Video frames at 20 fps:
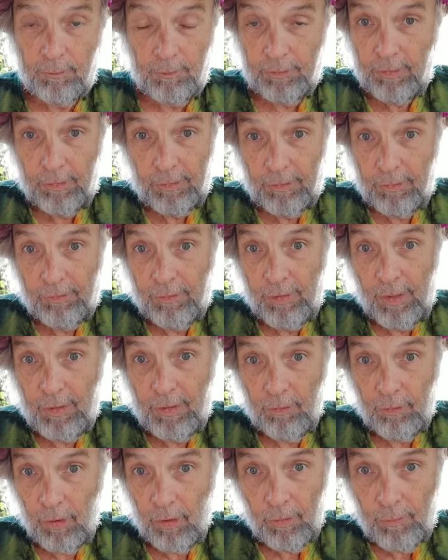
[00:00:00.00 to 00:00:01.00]
is
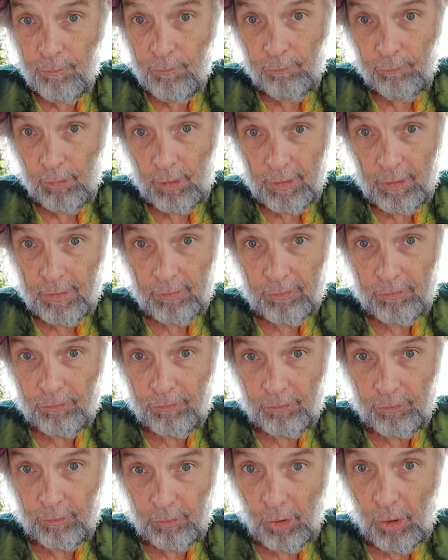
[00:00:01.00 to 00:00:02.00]
that earth
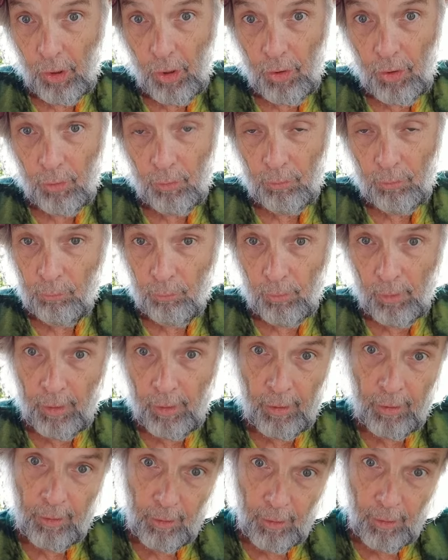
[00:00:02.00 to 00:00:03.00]
freaks go
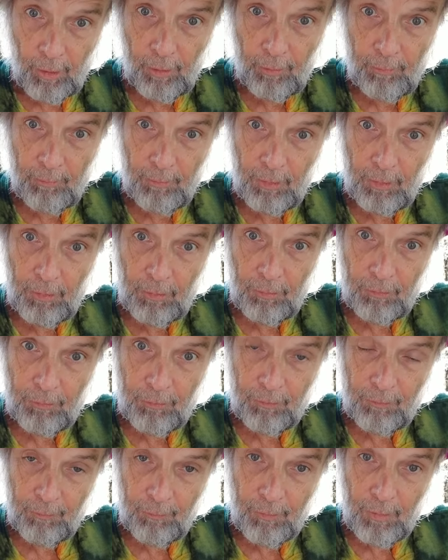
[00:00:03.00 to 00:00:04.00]
where armies
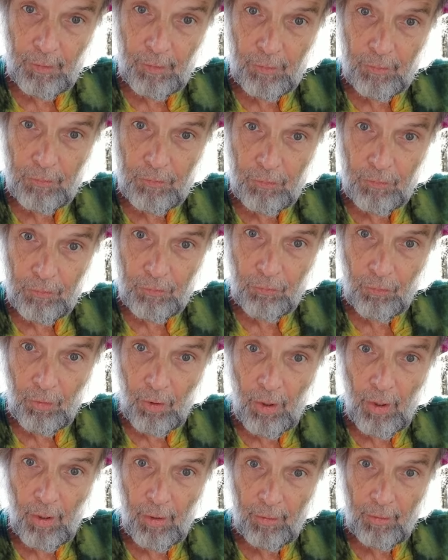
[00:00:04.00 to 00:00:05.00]
fear to tread.